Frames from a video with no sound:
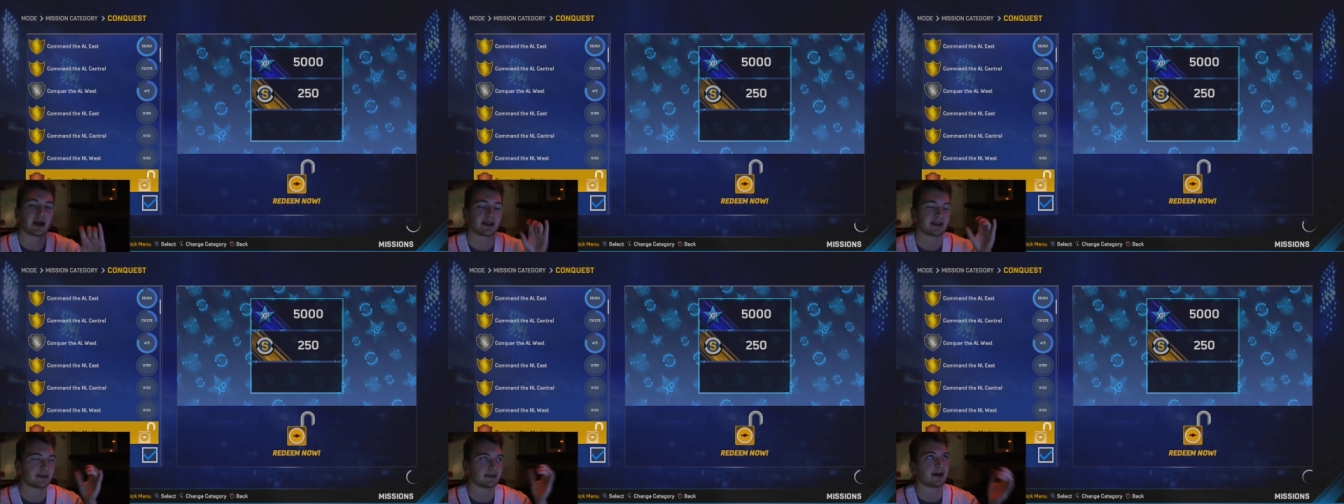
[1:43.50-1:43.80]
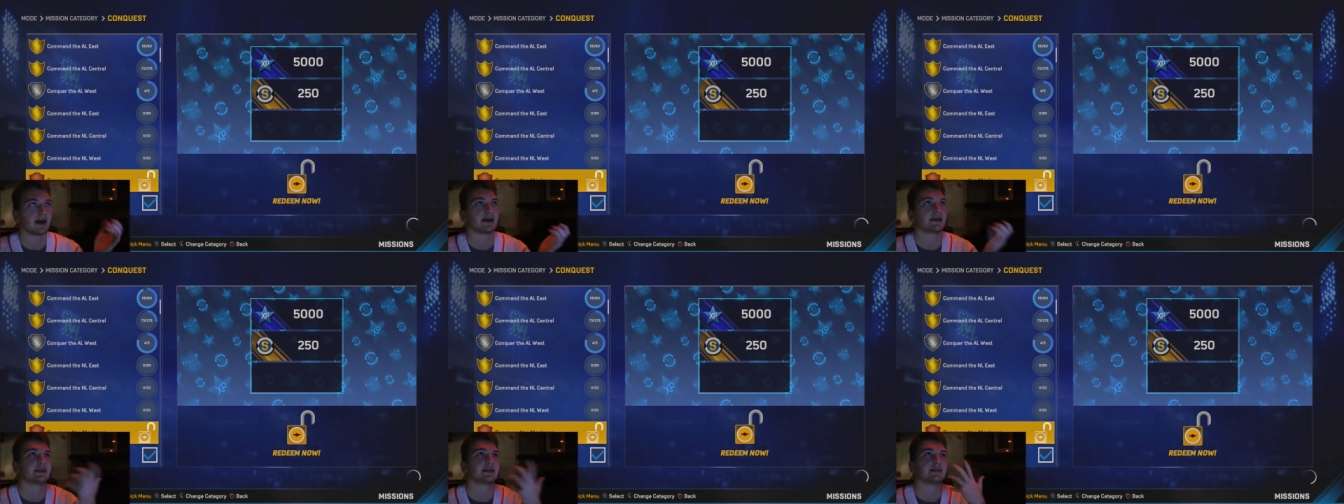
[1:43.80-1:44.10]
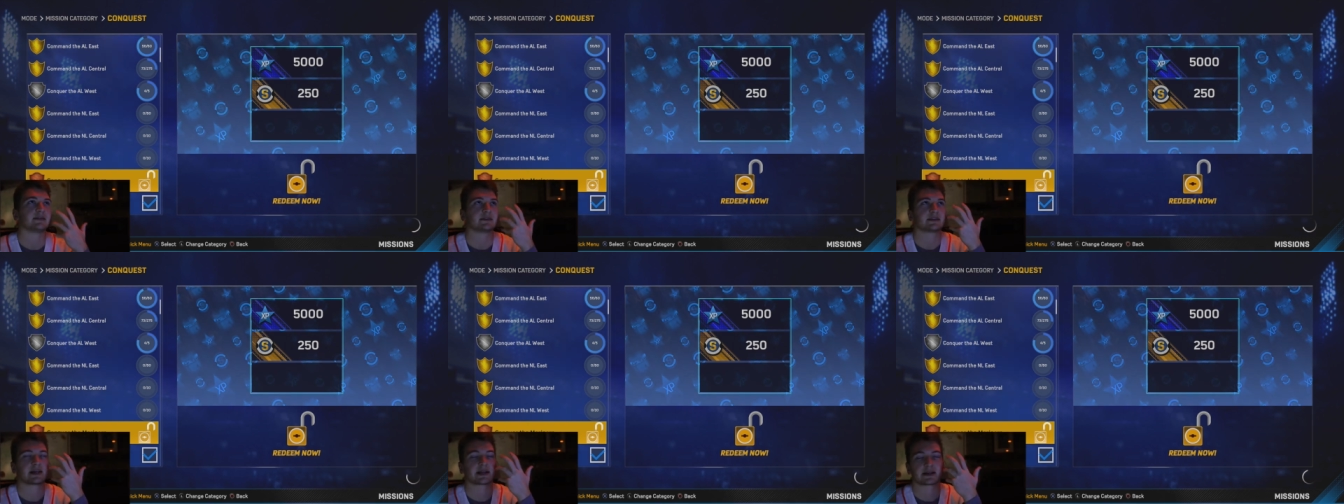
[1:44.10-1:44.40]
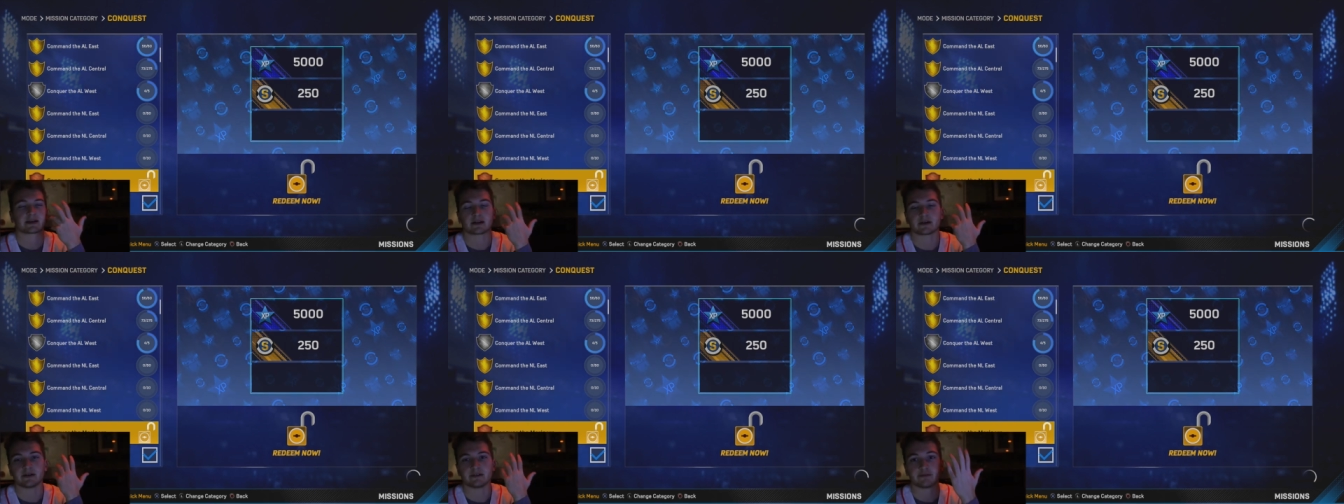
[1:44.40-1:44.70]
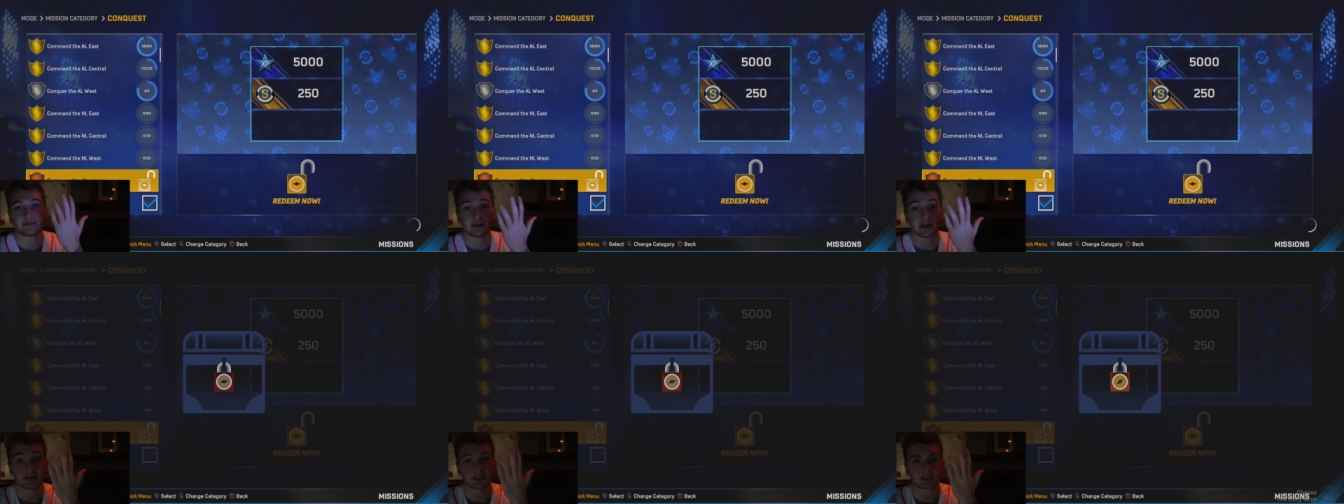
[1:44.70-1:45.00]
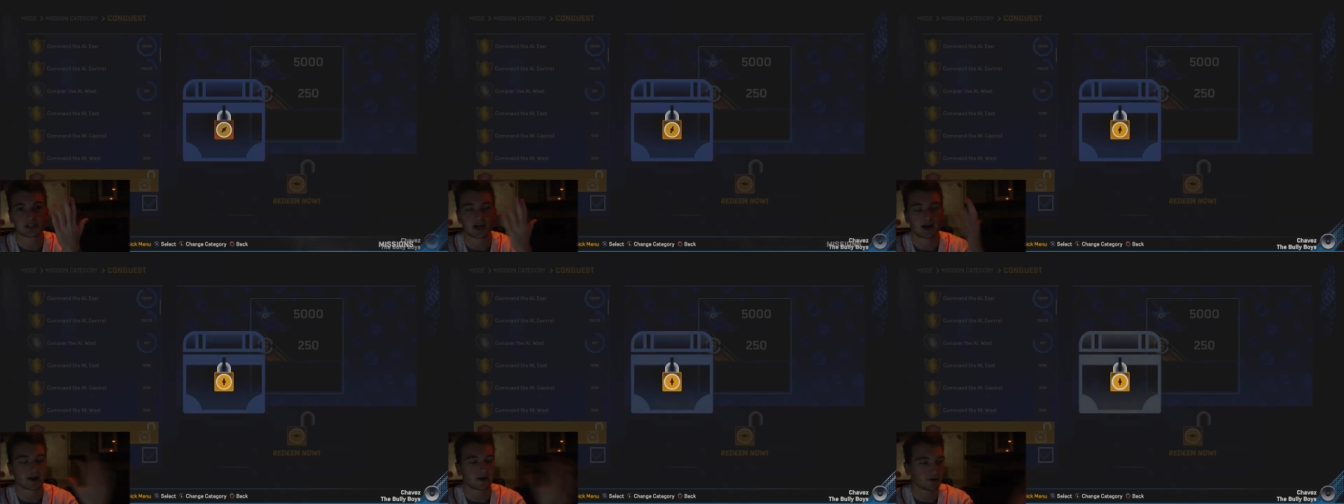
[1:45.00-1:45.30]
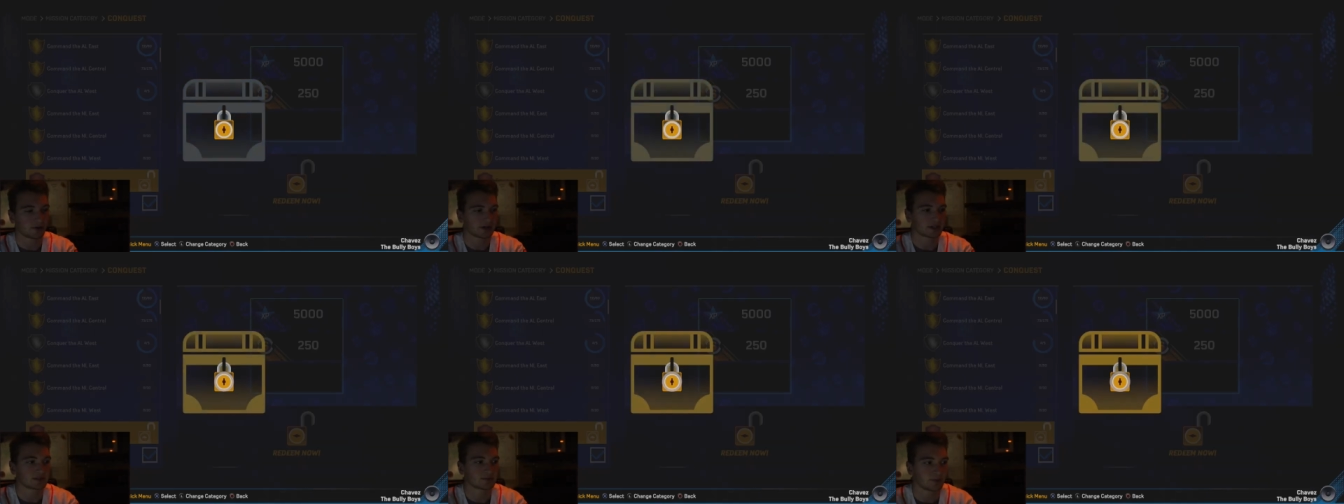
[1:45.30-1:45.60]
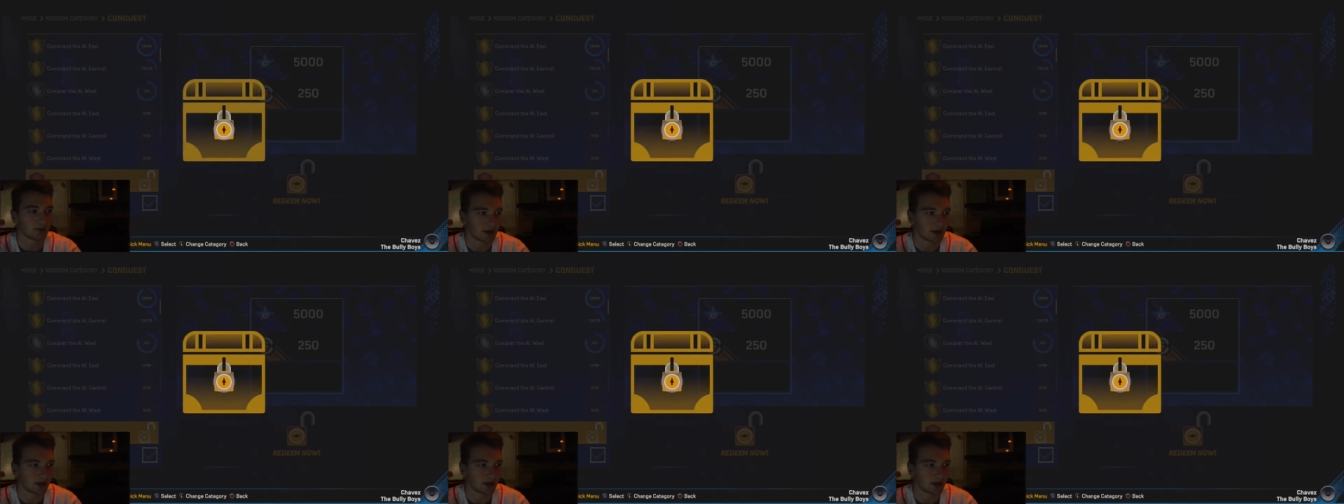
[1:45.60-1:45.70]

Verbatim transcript: I, I didn't technically finish Conquest,